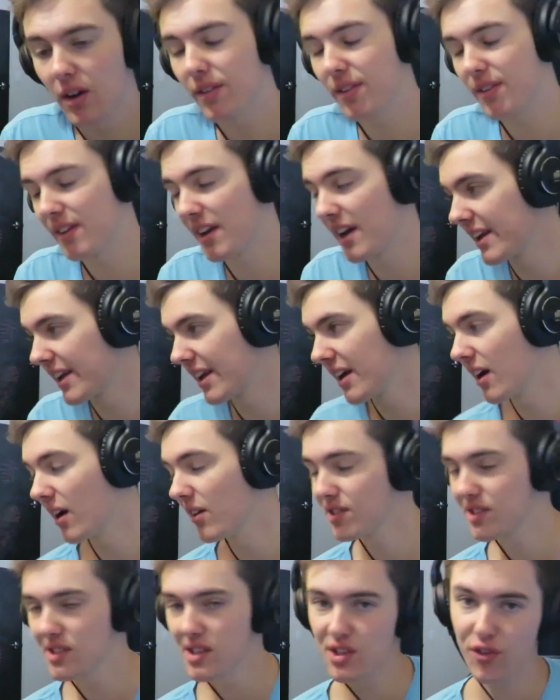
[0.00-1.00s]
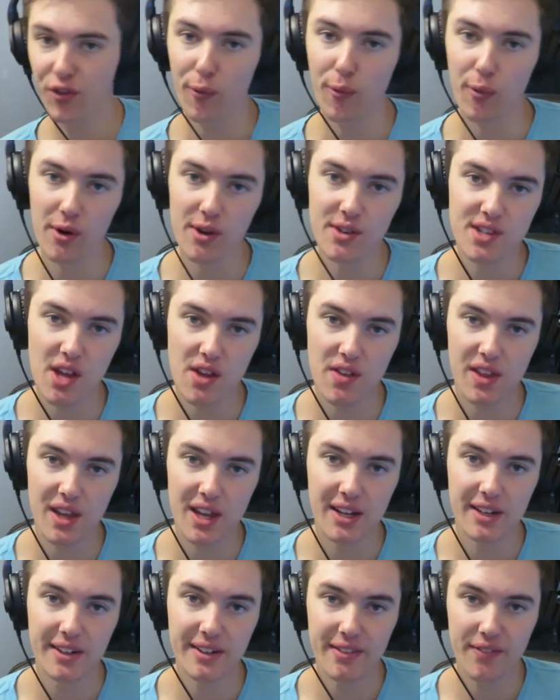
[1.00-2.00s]
God dang it, I was lost for words at
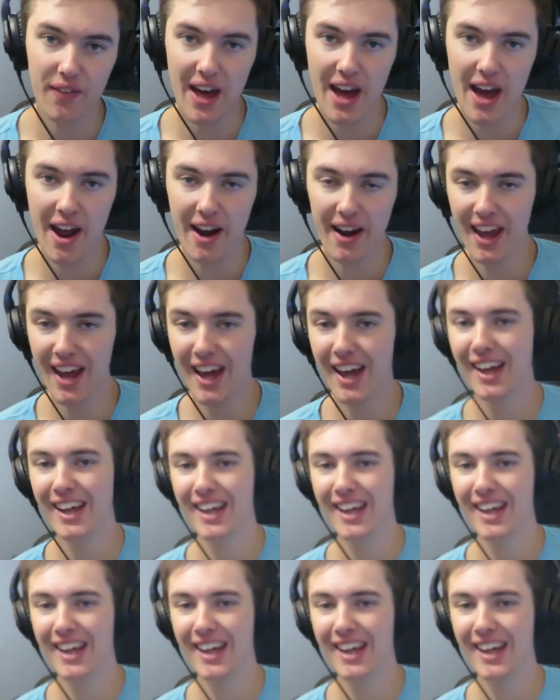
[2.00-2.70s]
the end of that.